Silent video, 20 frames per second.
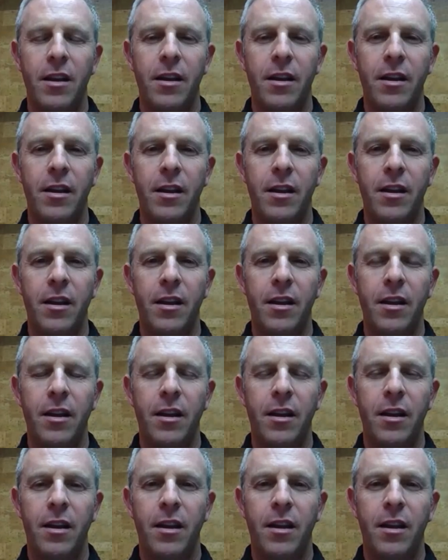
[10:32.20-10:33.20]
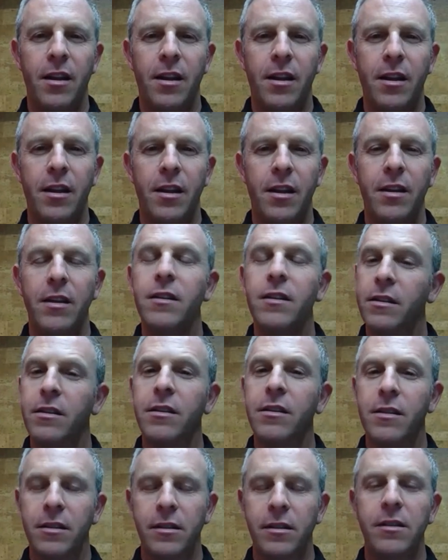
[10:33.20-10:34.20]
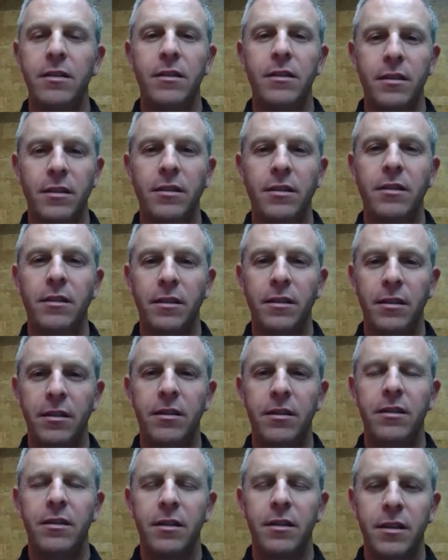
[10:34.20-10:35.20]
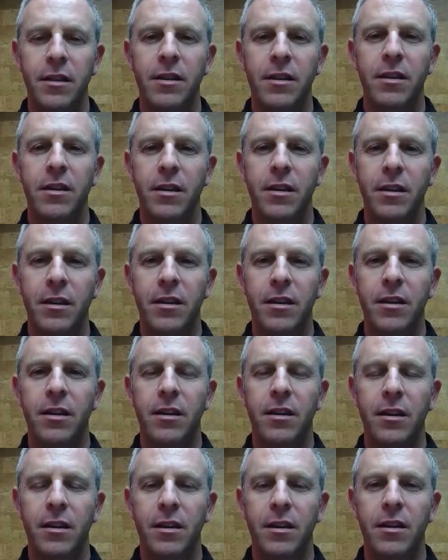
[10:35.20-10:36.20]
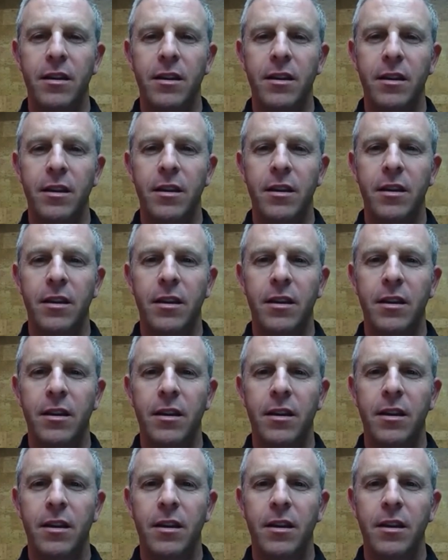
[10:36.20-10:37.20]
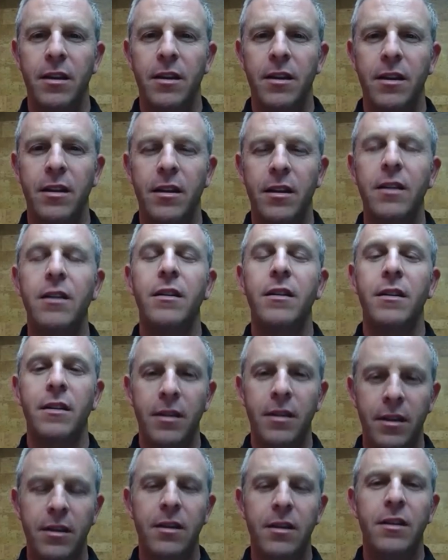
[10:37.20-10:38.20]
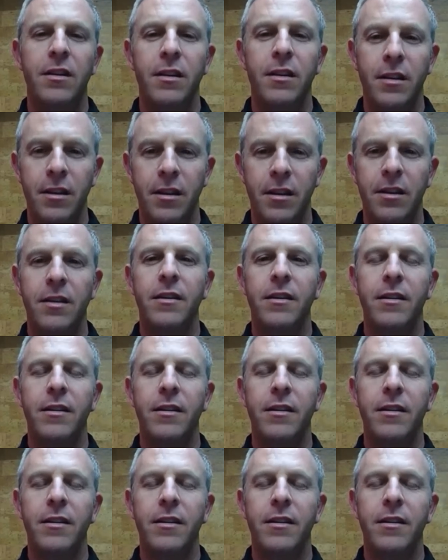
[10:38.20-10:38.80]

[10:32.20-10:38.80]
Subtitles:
This person isn't speaking.